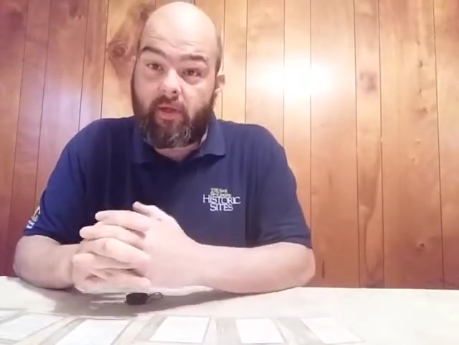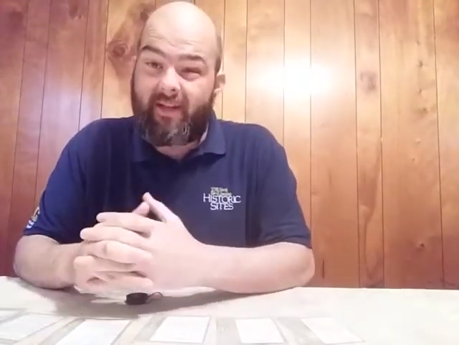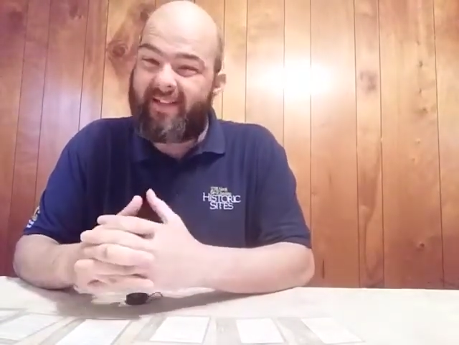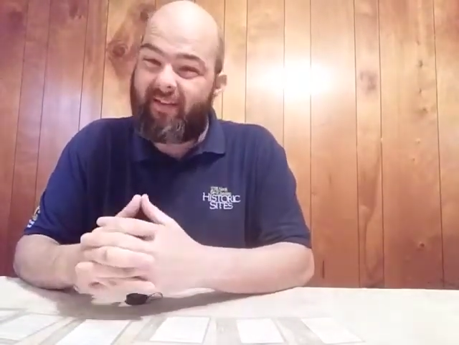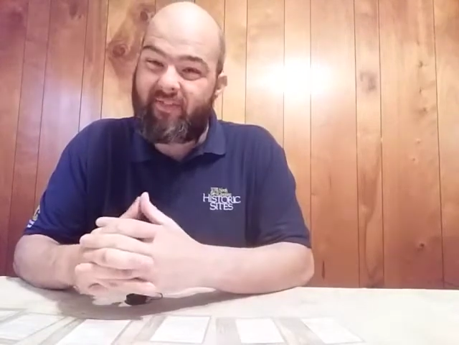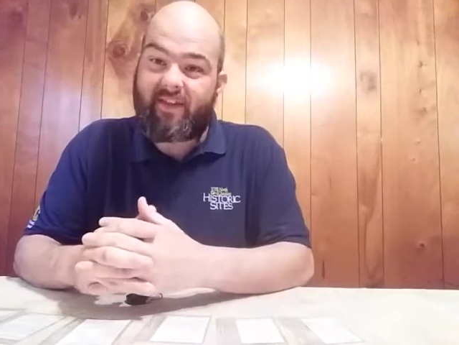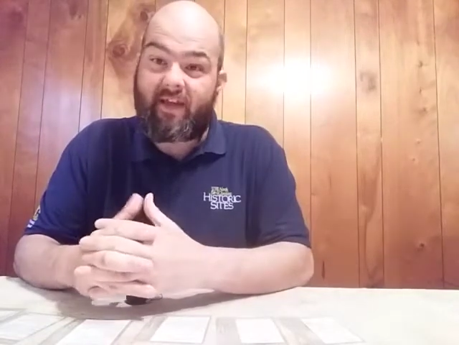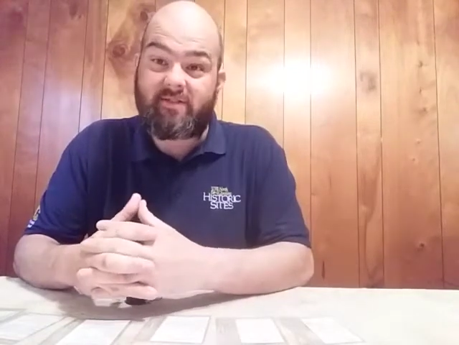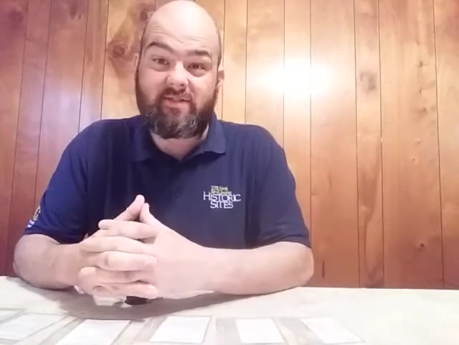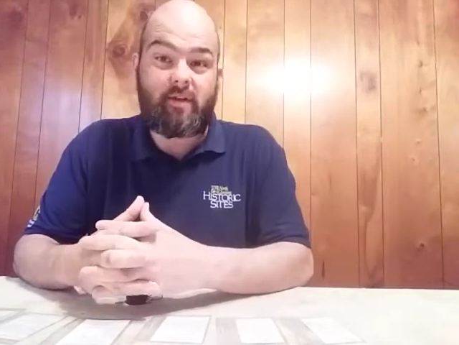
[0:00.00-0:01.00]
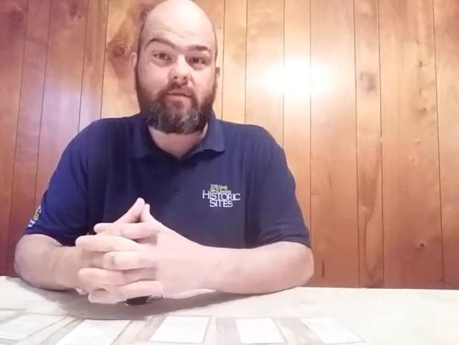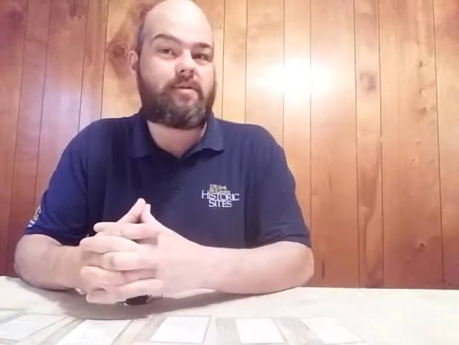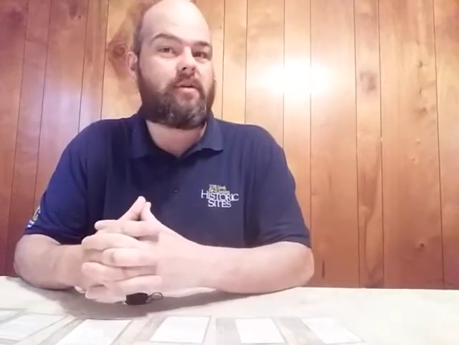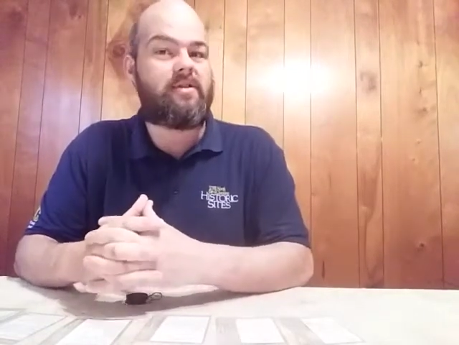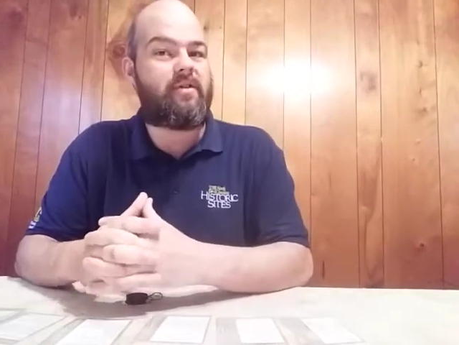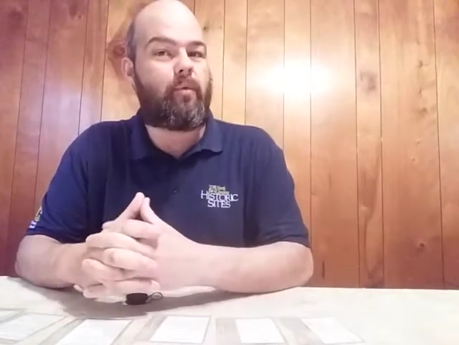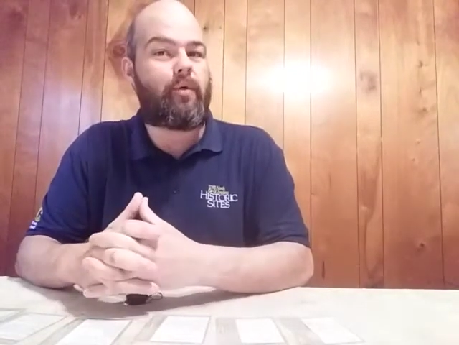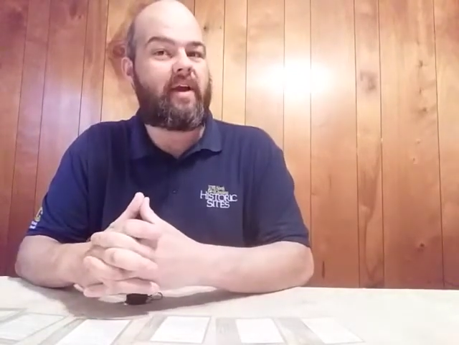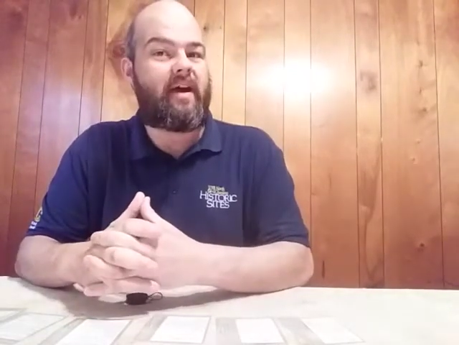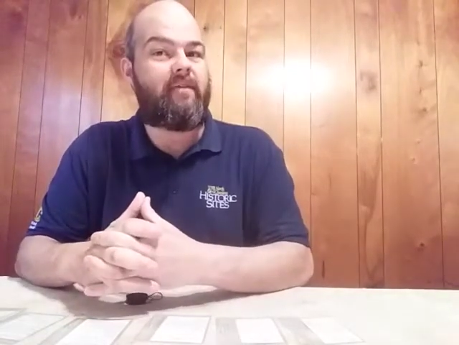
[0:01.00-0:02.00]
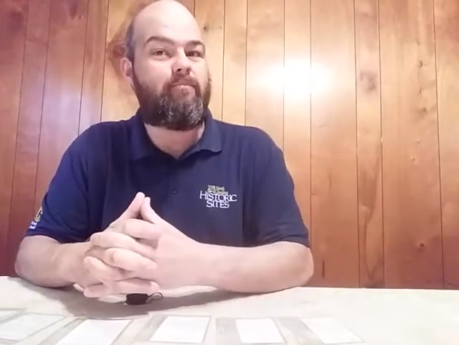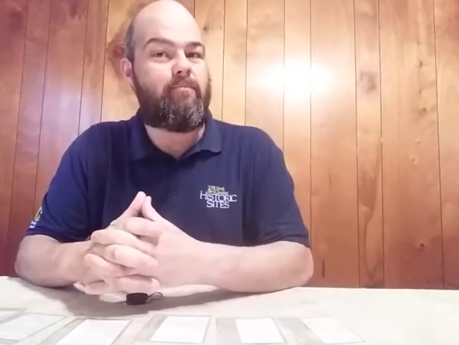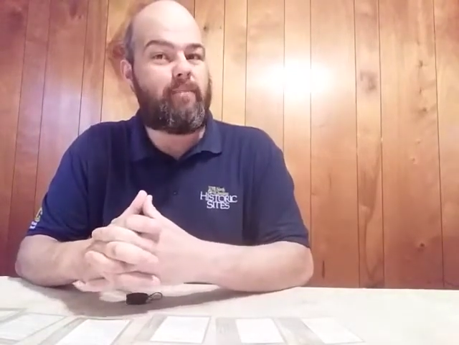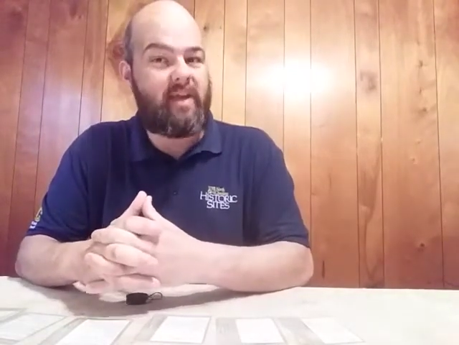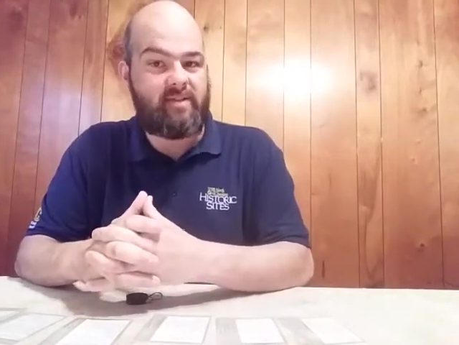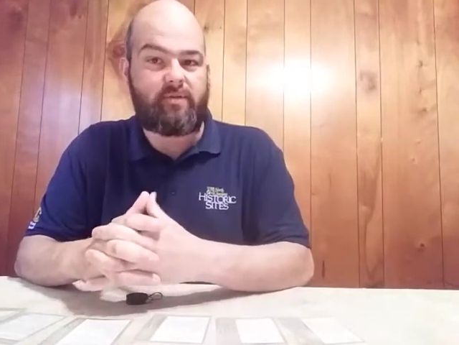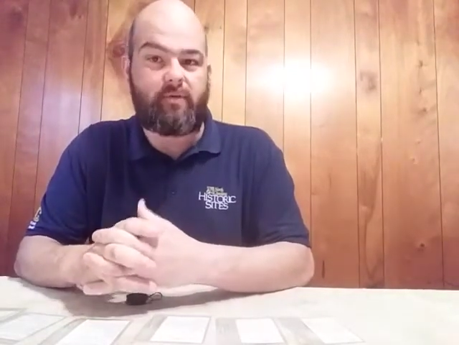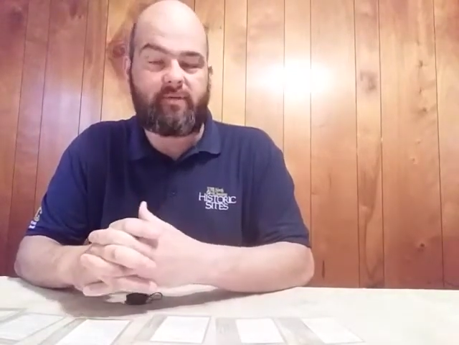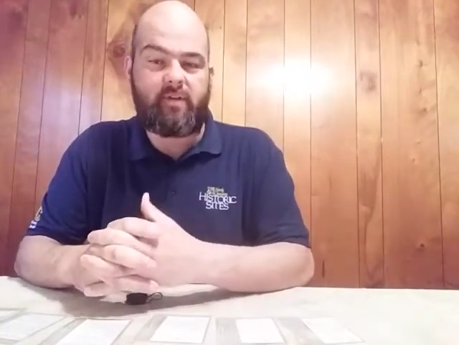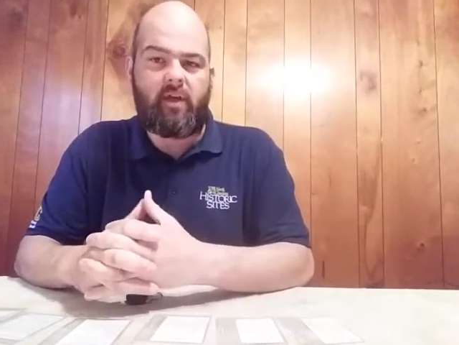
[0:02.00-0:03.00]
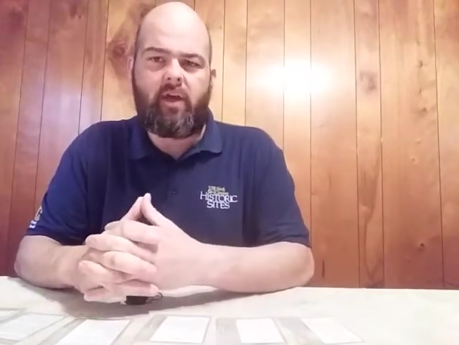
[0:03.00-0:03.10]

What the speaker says: 11,000 soldiers during the Civil War died of measles.